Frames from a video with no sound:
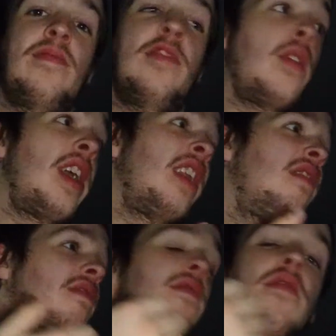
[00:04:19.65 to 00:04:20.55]
No, it hasn't.
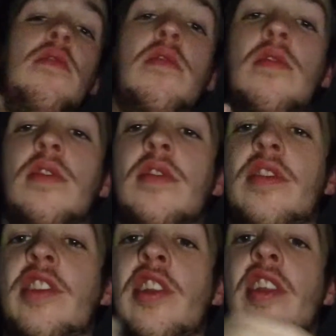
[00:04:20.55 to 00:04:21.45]

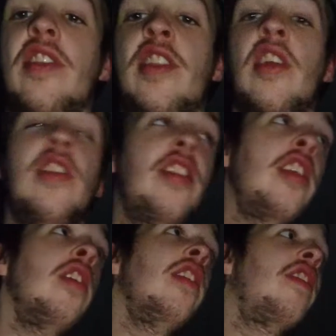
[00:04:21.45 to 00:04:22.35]
The, the, the
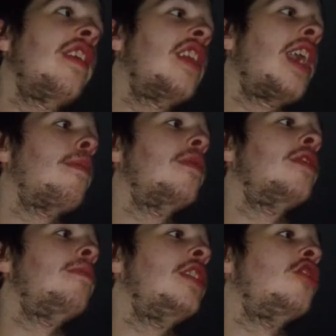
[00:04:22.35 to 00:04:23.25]
only thing that happened
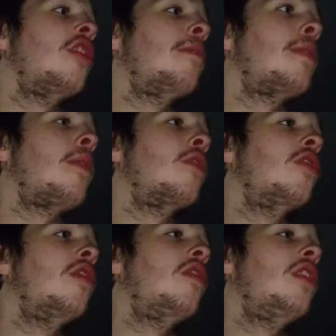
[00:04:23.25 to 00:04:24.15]
to me during the power
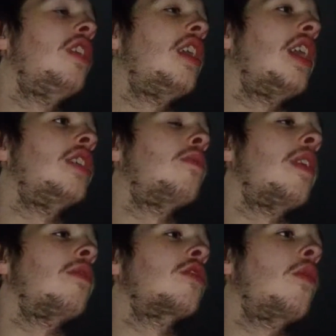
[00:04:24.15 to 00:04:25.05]
cut is when
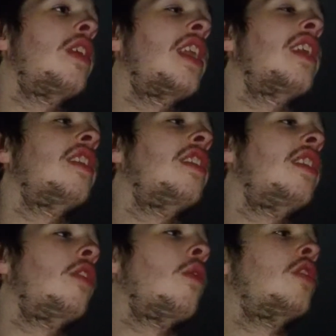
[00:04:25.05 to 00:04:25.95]
I was going down
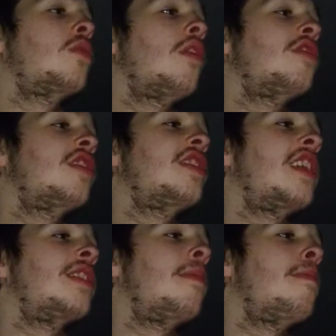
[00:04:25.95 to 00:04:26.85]
going towards the
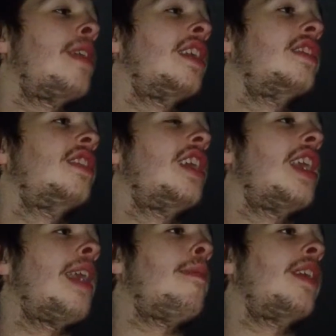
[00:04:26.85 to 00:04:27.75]
stairs with mates,
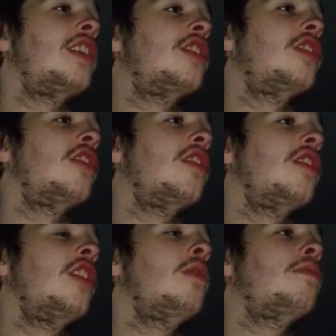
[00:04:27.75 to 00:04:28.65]
I managed to
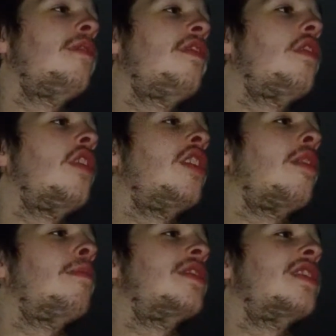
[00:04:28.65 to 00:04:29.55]
lose my footing
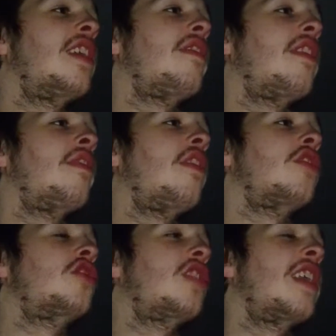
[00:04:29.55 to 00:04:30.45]
on myself and fall
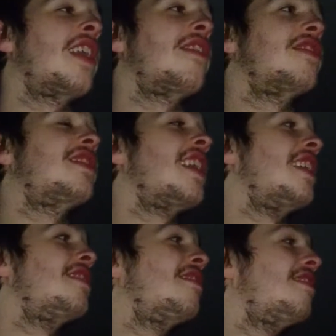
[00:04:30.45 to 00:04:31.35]
straight down the
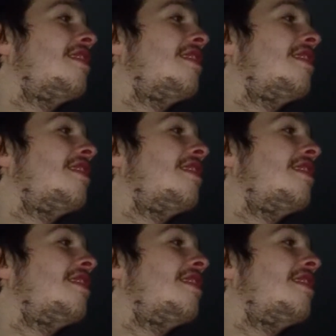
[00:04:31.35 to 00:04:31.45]
stairs.